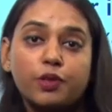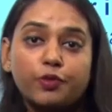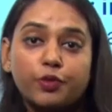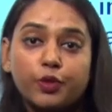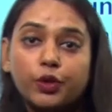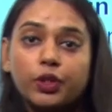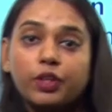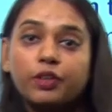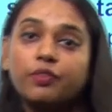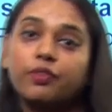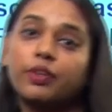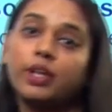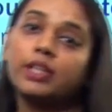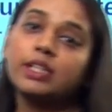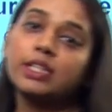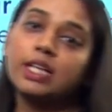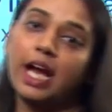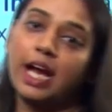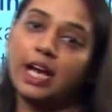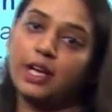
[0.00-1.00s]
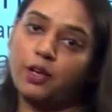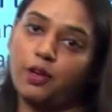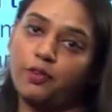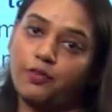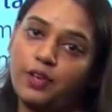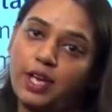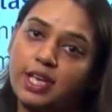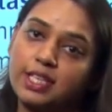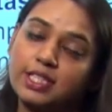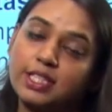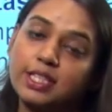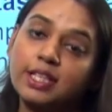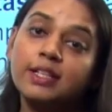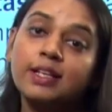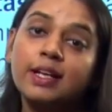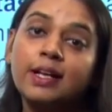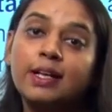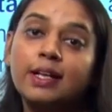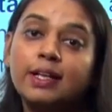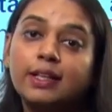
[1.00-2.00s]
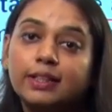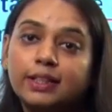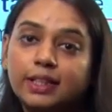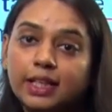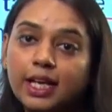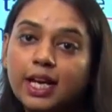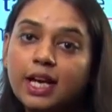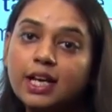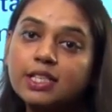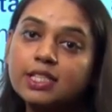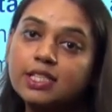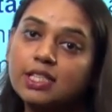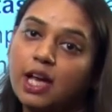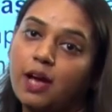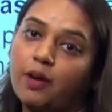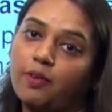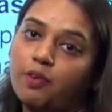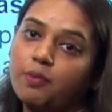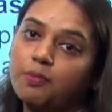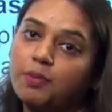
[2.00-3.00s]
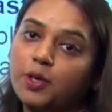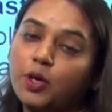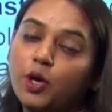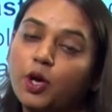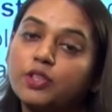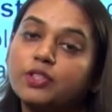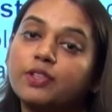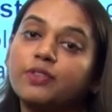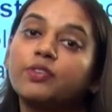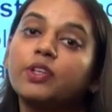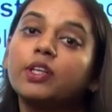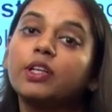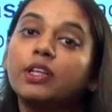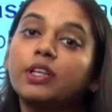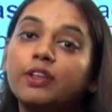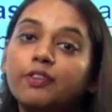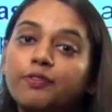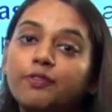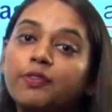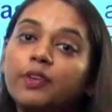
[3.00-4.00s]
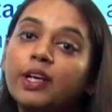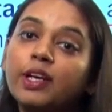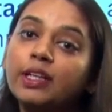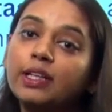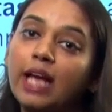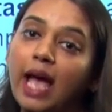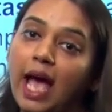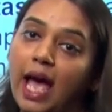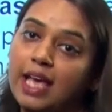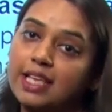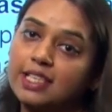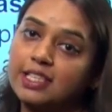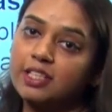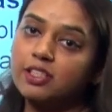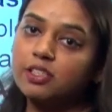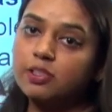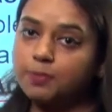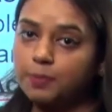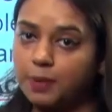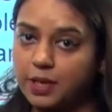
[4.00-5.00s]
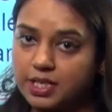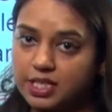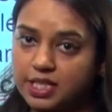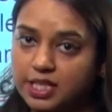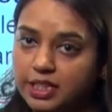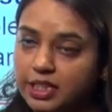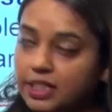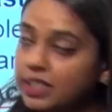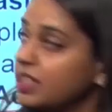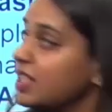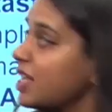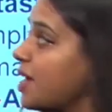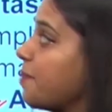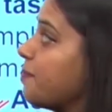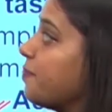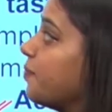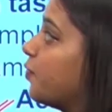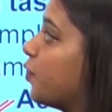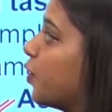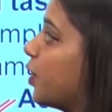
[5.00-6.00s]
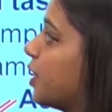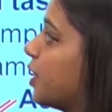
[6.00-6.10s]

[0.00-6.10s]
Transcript: of only one kind of acid, they are sour because of the different acids present in them. For